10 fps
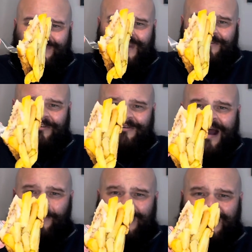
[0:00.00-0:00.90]
for
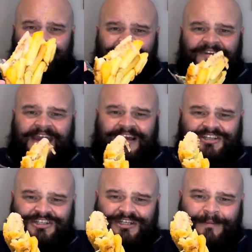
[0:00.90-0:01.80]
our
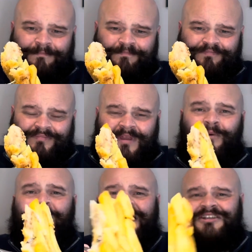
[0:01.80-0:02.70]
fish,
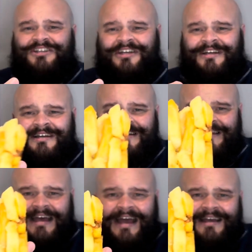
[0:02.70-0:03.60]
which
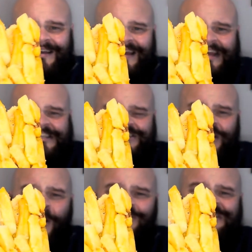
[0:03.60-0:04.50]
is
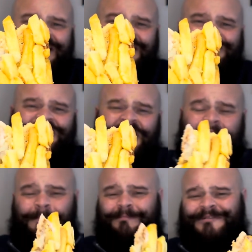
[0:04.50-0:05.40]
coated in
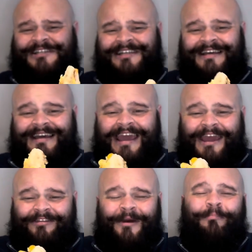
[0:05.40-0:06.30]
chips
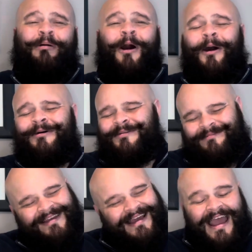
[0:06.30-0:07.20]
at
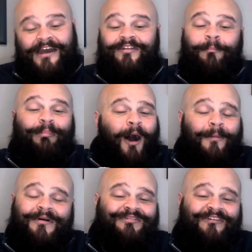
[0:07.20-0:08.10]
the
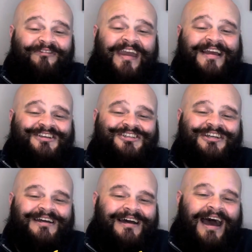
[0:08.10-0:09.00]
bottom of the
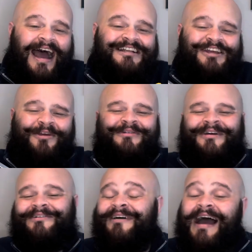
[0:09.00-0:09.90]
fish. I
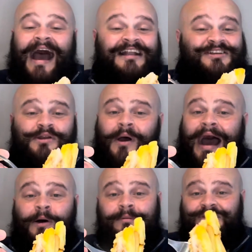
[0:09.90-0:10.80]
don't know
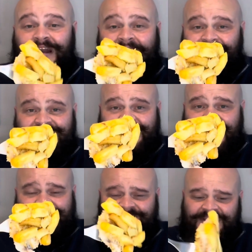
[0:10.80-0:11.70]
how I'm going to have a
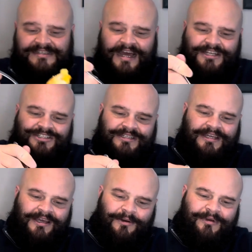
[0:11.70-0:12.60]
taste of this,
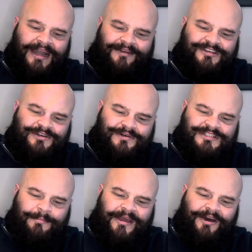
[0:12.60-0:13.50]
actually. We're going to have to
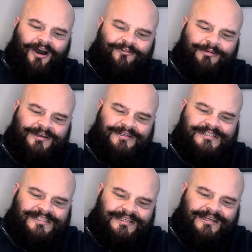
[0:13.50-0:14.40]
cut a bit off because